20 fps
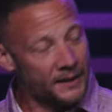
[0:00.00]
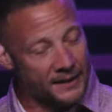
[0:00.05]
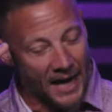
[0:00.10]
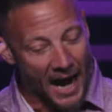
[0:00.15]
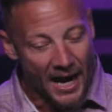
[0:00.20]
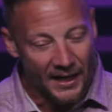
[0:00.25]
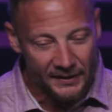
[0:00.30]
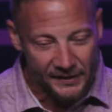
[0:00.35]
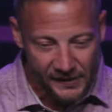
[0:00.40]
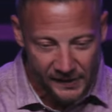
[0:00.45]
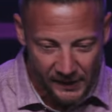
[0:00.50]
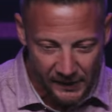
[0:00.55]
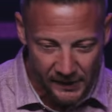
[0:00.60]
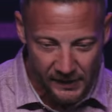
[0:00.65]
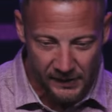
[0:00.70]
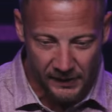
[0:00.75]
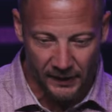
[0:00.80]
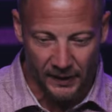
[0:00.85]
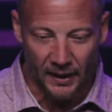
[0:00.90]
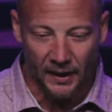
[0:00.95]
God
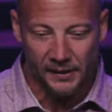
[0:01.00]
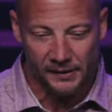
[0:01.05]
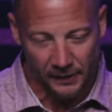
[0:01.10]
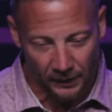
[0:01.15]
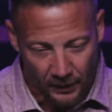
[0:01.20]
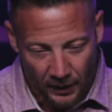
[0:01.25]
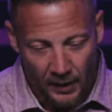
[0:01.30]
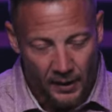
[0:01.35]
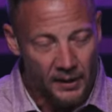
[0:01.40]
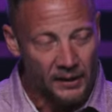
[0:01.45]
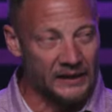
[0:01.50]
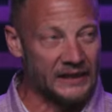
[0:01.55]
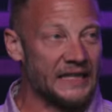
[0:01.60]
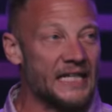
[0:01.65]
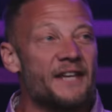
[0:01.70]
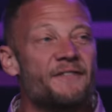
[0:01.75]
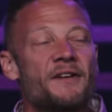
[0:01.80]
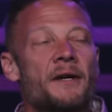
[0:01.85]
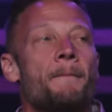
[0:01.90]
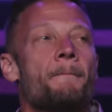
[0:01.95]
sees things and
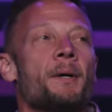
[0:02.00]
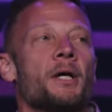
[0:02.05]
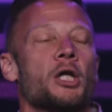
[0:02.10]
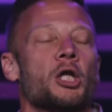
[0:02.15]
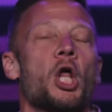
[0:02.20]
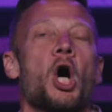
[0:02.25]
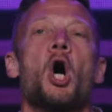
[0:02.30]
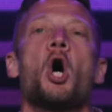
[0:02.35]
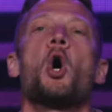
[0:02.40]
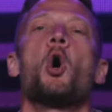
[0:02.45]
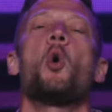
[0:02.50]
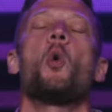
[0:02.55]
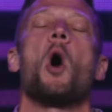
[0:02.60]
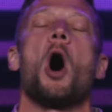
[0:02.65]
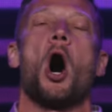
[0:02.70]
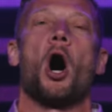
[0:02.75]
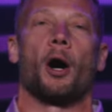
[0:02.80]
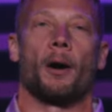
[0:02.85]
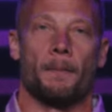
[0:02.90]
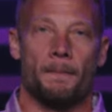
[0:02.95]
living below
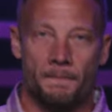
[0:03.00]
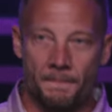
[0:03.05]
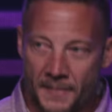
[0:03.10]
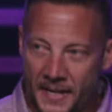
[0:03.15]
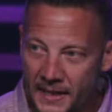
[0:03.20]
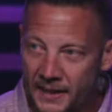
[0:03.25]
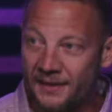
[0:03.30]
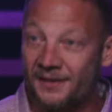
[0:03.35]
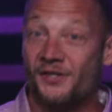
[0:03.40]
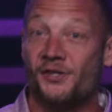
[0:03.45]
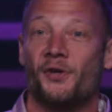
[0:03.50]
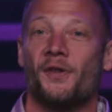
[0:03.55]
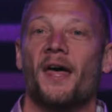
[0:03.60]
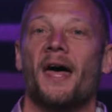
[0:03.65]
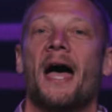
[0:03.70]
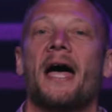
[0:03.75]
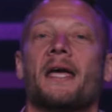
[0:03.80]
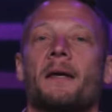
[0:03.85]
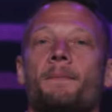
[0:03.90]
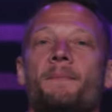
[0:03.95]
our means so that
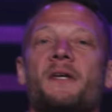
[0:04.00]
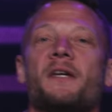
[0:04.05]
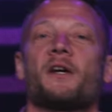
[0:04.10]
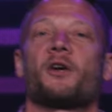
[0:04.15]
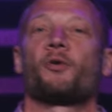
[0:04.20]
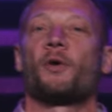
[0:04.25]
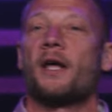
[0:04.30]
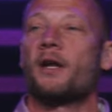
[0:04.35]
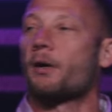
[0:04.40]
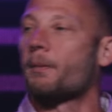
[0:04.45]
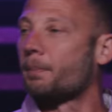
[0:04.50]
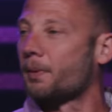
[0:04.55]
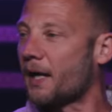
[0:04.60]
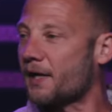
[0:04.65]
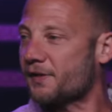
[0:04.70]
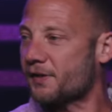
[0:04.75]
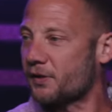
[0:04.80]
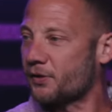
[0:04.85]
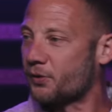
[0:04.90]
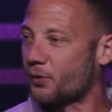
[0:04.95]
I can be a greater
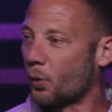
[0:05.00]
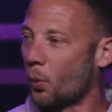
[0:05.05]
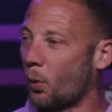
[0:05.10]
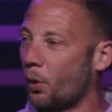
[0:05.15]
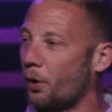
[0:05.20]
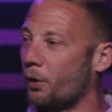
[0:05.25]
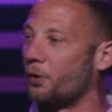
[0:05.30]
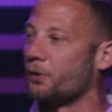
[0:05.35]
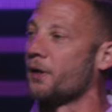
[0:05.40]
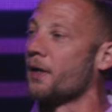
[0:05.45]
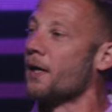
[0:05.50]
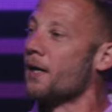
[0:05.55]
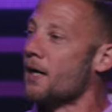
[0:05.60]
blessing to the world